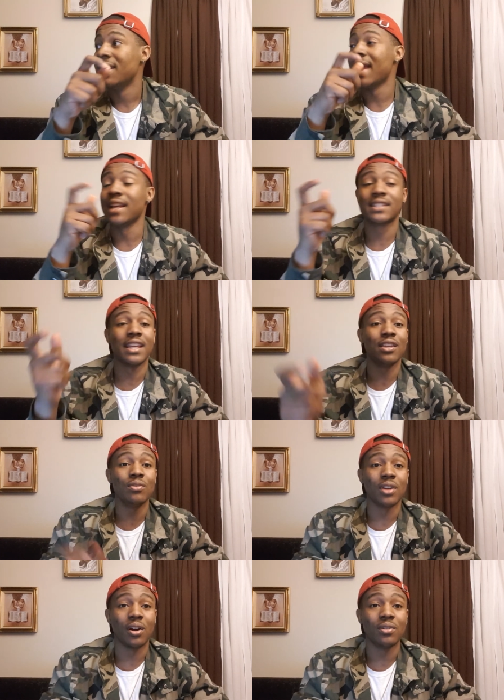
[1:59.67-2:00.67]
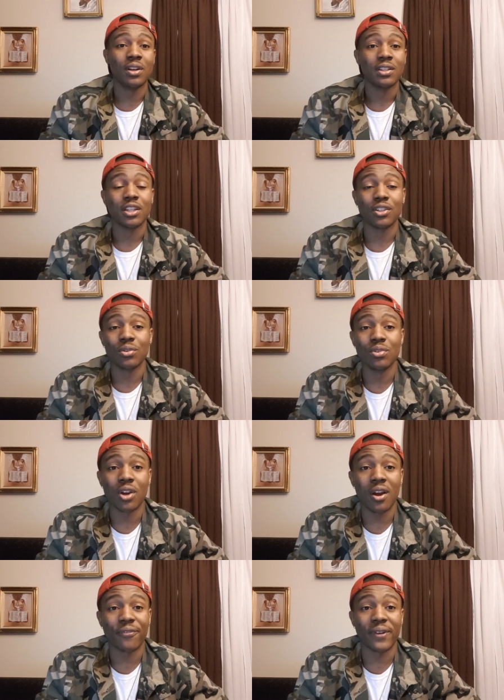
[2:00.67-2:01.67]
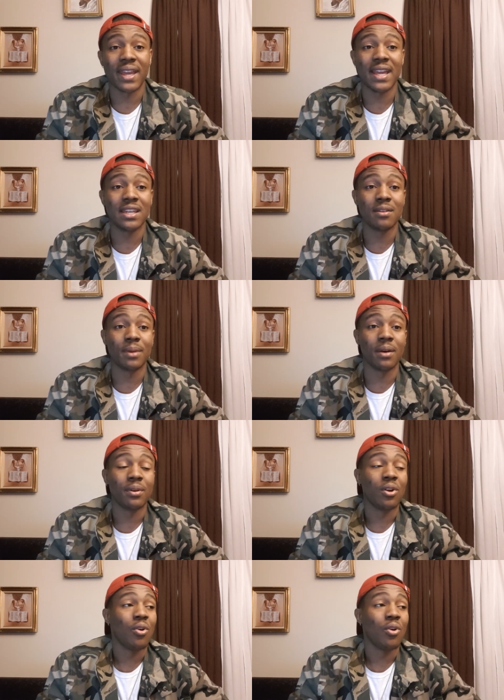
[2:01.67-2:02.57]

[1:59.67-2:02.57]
Next thing you know, the dude girlfriend hitting him up.